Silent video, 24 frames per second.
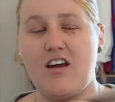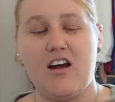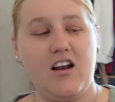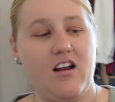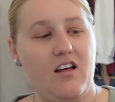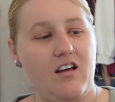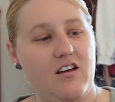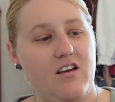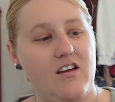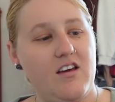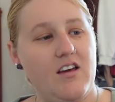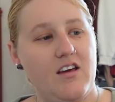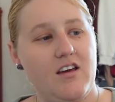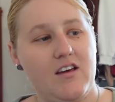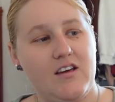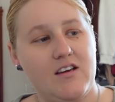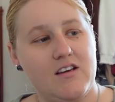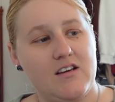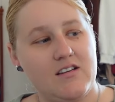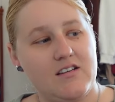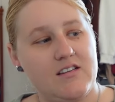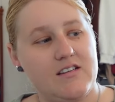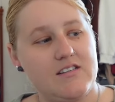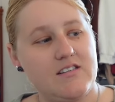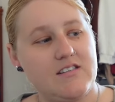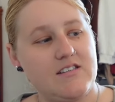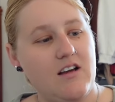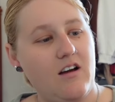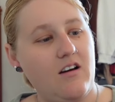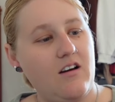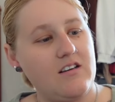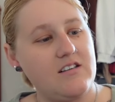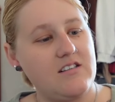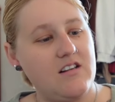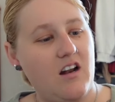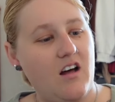colour.
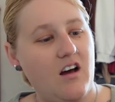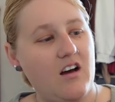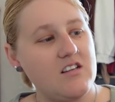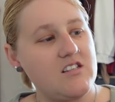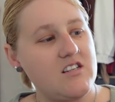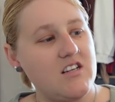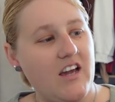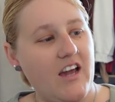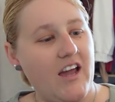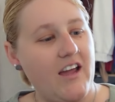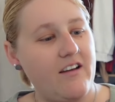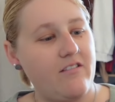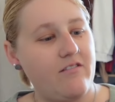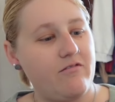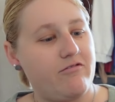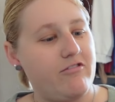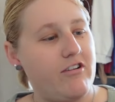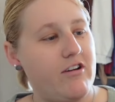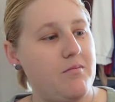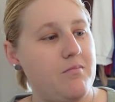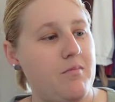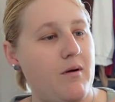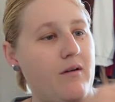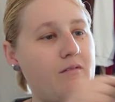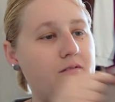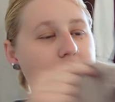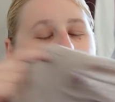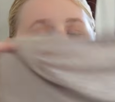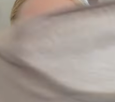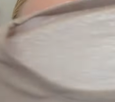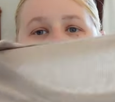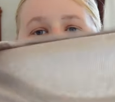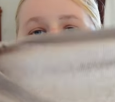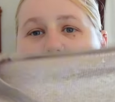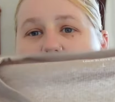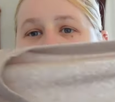Size large again,
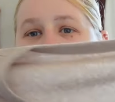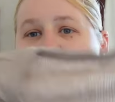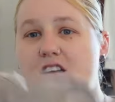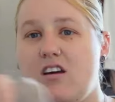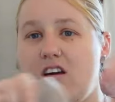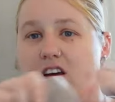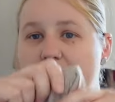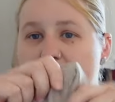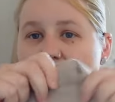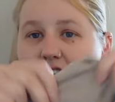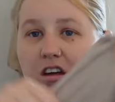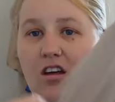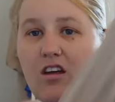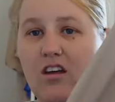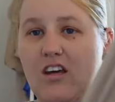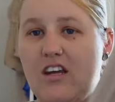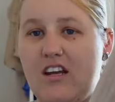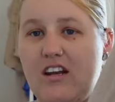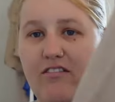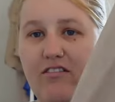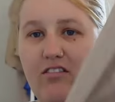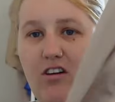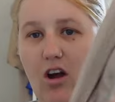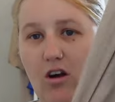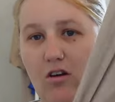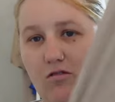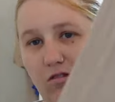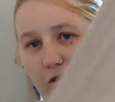£3.50. You can never go